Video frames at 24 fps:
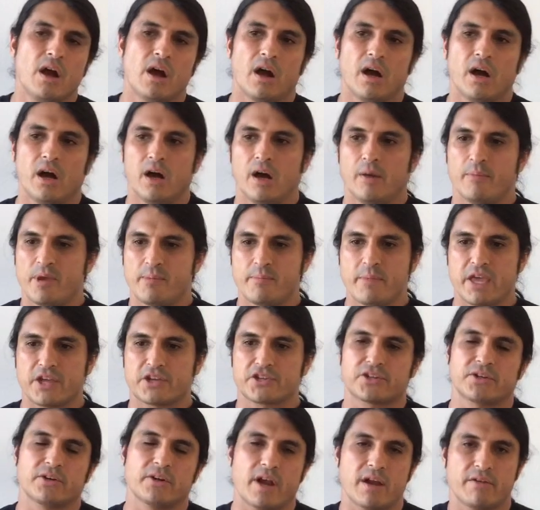and make
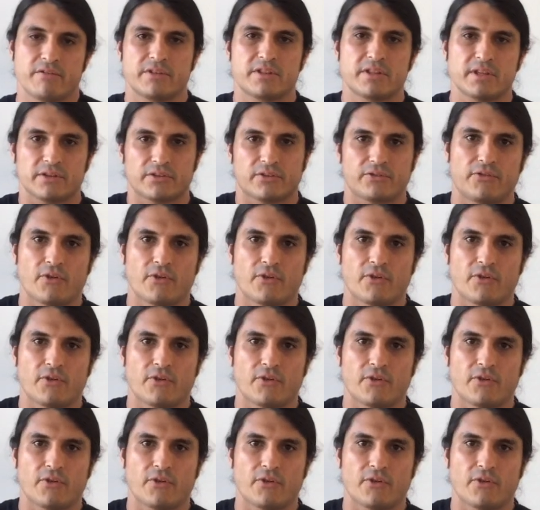sure everything's